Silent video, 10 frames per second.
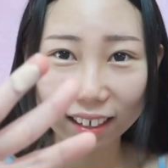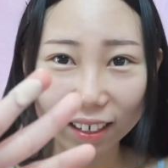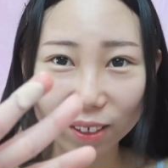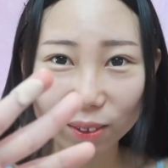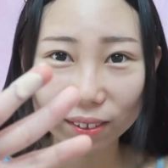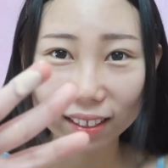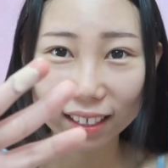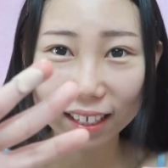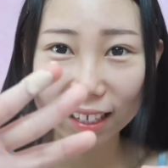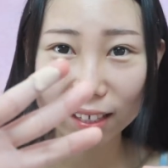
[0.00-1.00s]
I don't
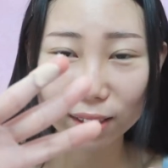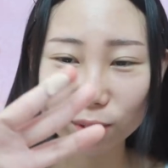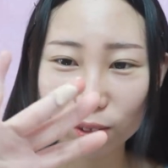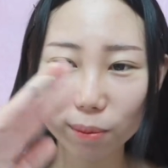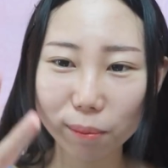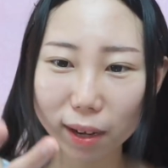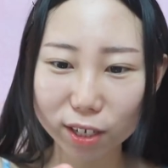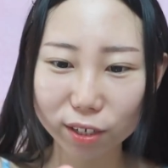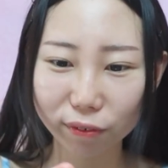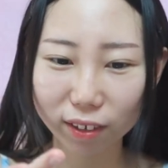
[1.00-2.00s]
need those
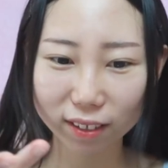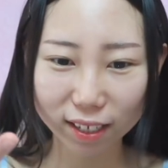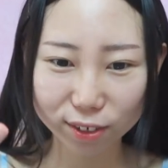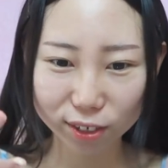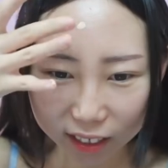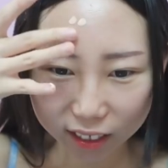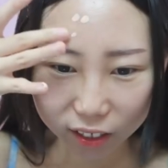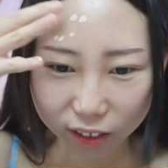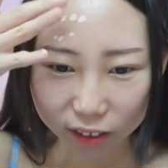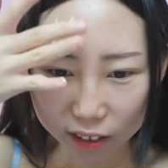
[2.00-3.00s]
much foundation.
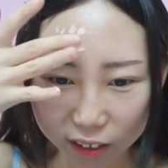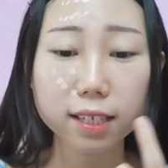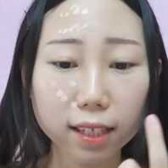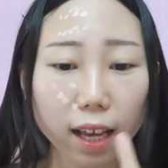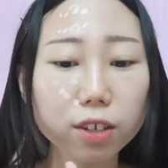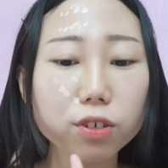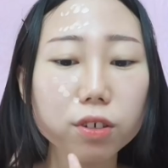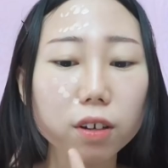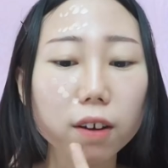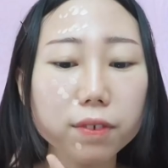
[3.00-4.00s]
The
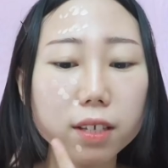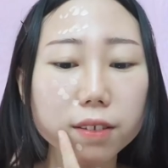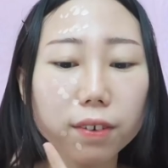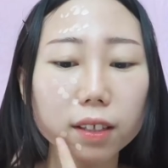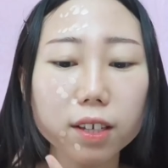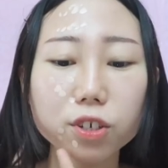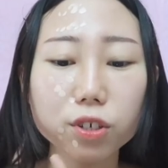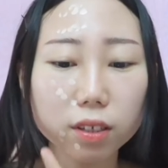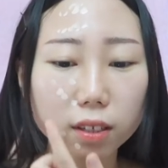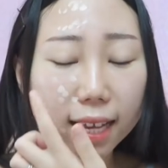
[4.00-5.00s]
texture of this
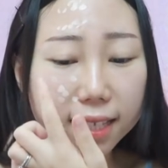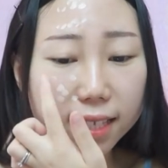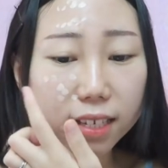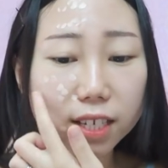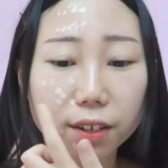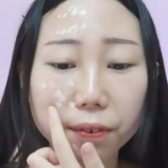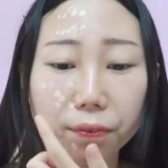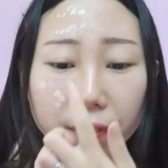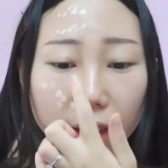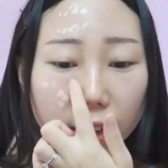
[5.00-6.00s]
foundation doesn't
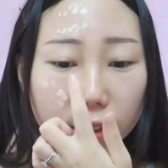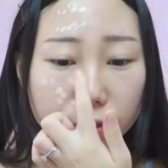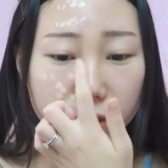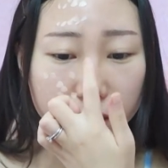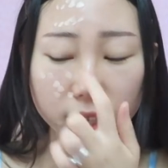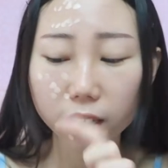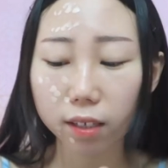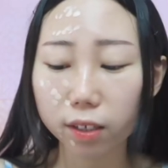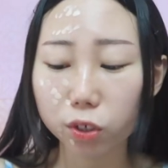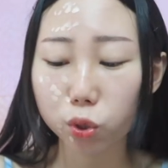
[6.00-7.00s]
feel
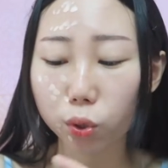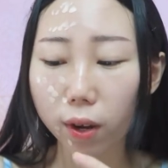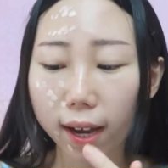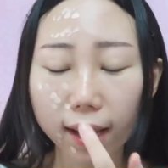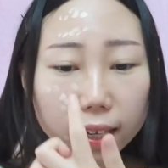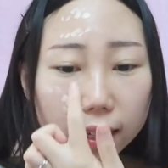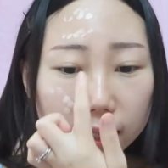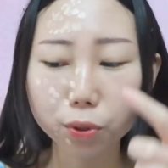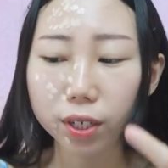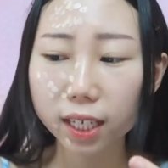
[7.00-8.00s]
dry,
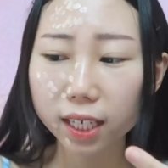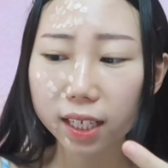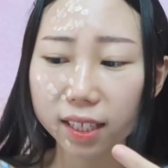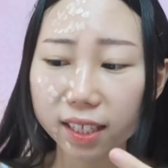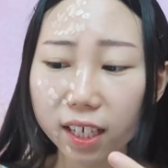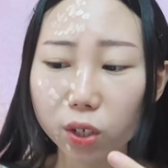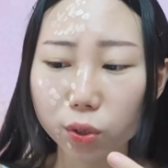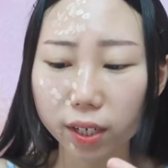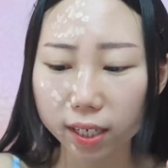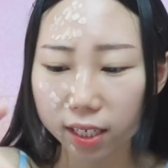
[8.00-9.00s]
pretty
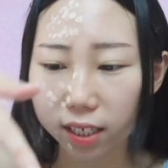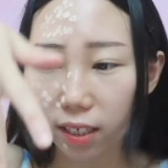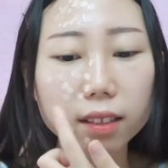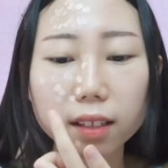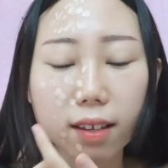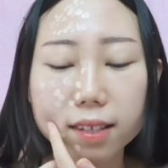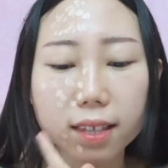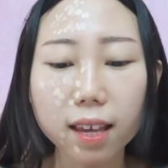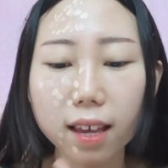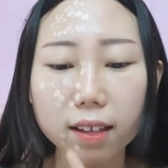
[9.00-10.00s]
liquid, not
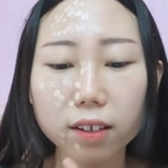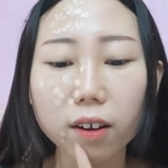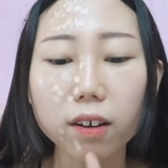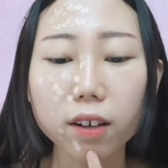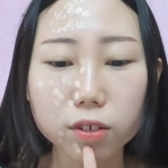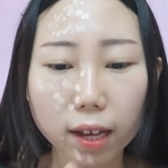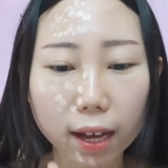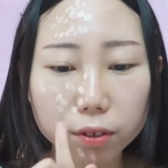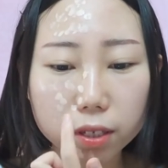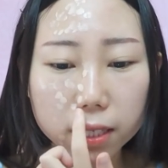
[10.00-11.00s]
thick at all. So
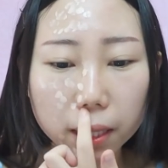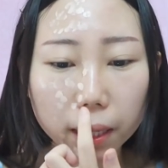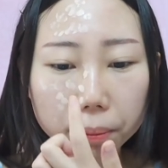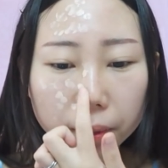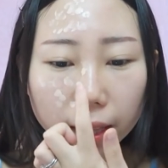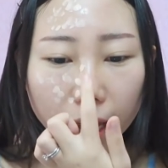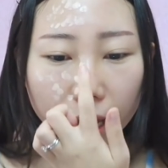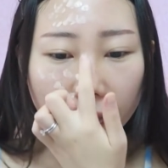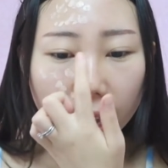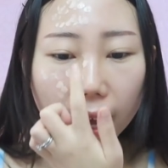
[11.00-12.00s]
I'll just
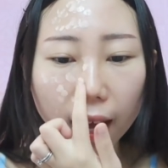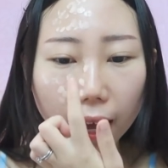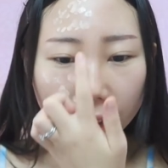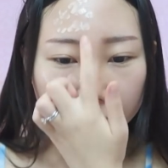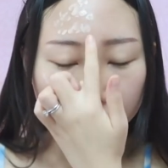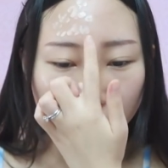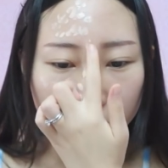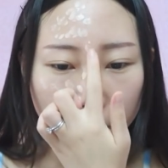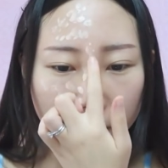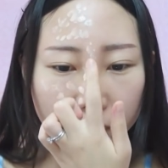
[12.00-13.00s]
apply half of
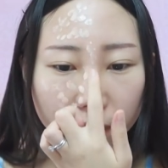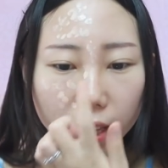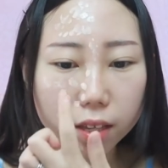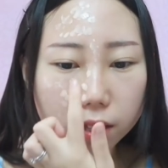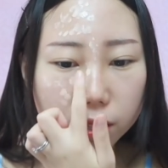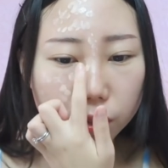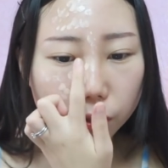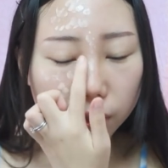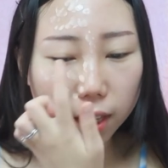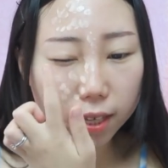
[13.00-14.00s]
my face
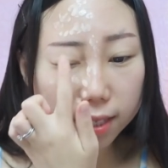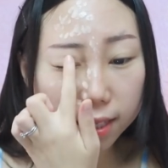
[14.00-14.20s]
so you can